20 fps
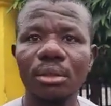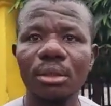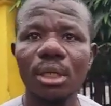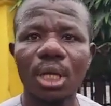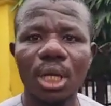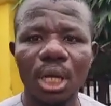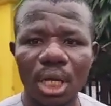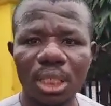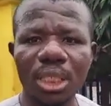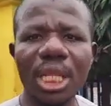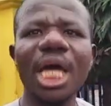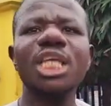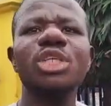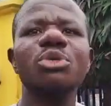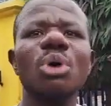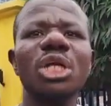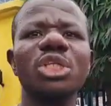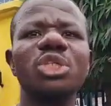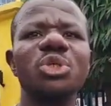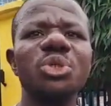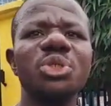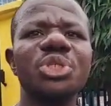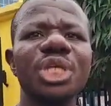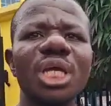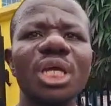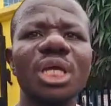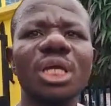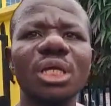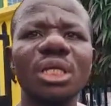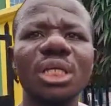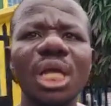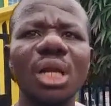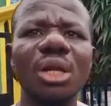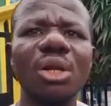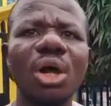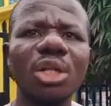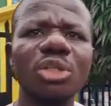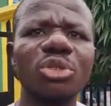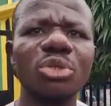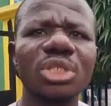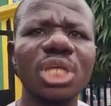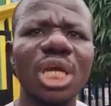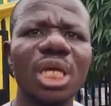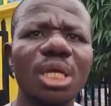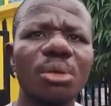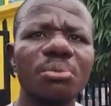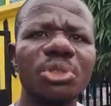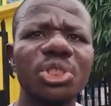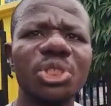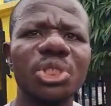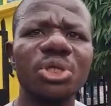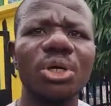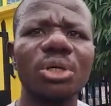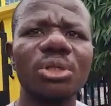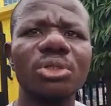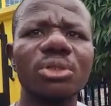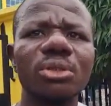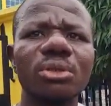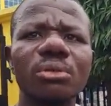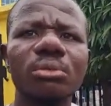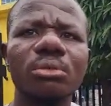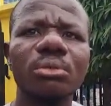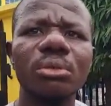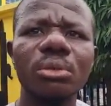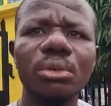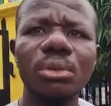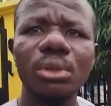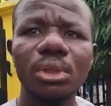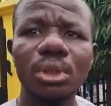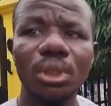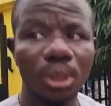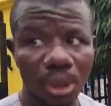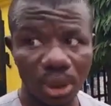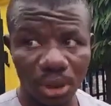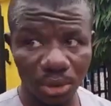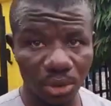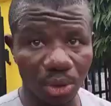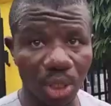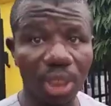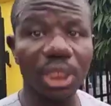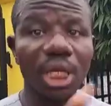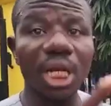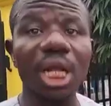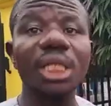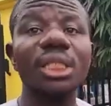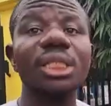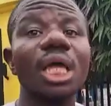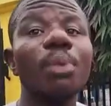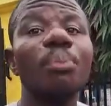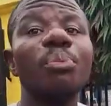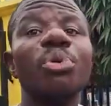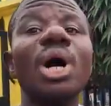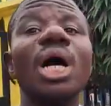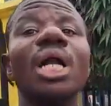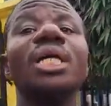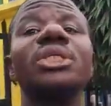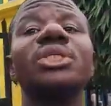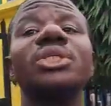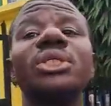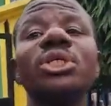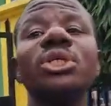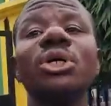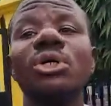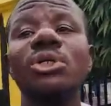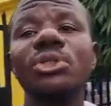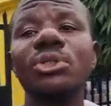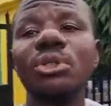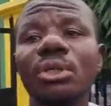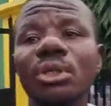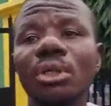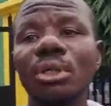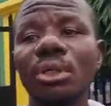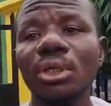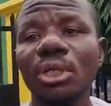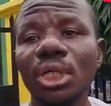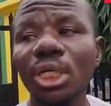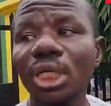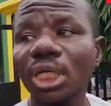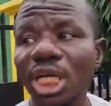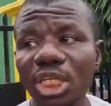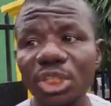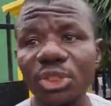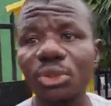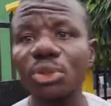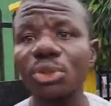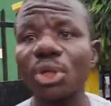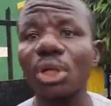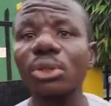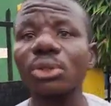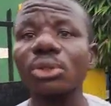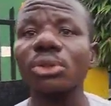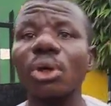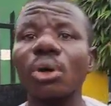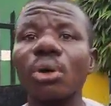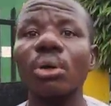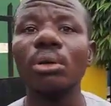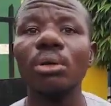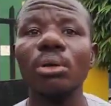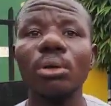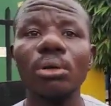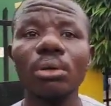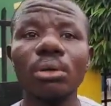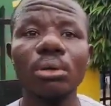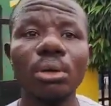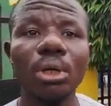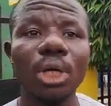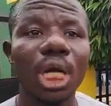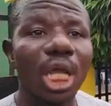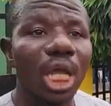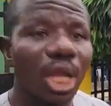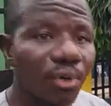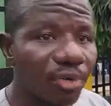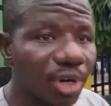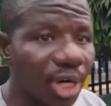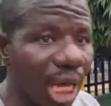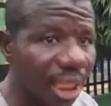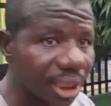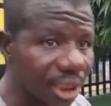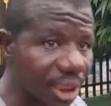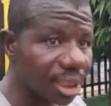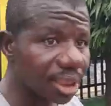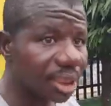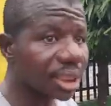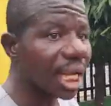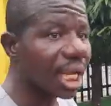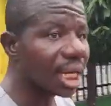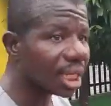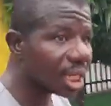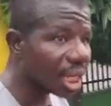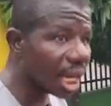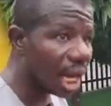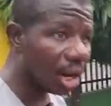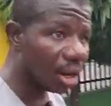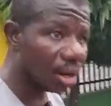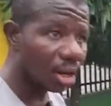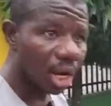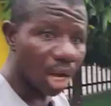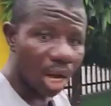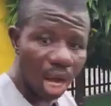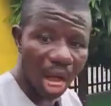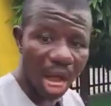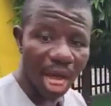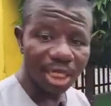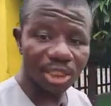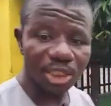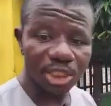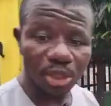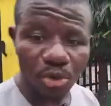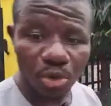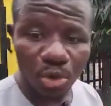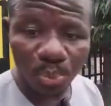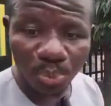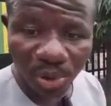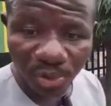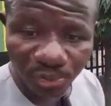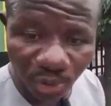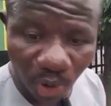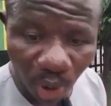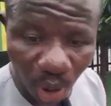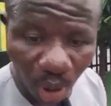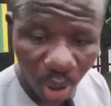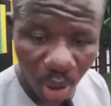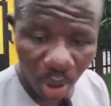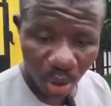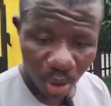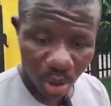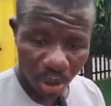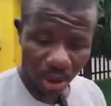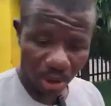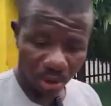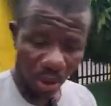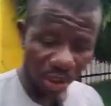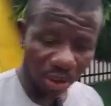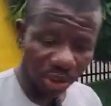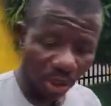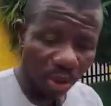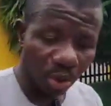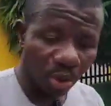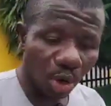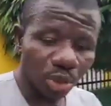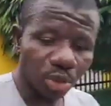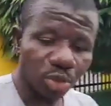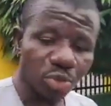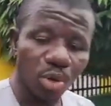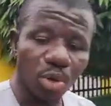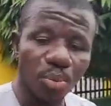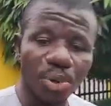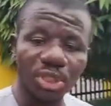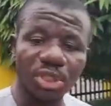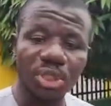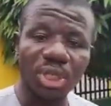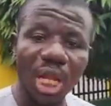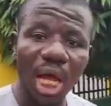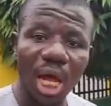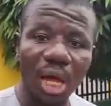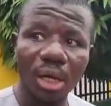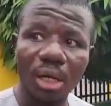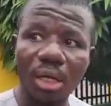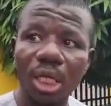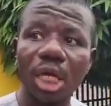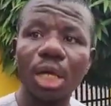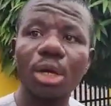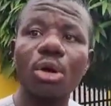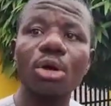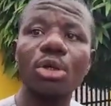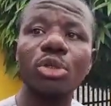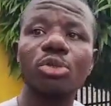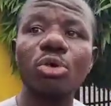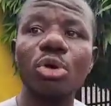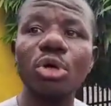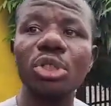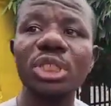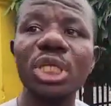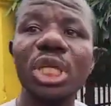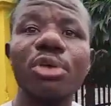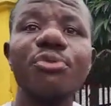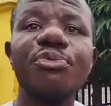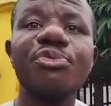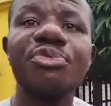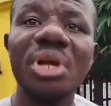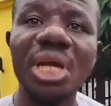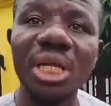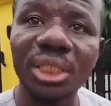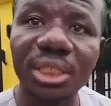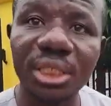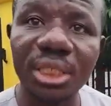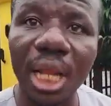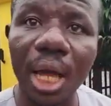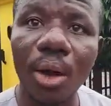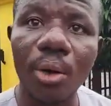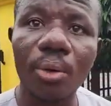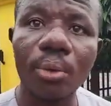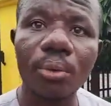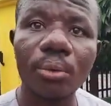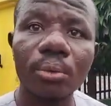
That is what you think. They not to take him serious. Not until Buhari serious. In case you don't know, even as he stand now, Atiku before doesn't control, but now he controls influence now.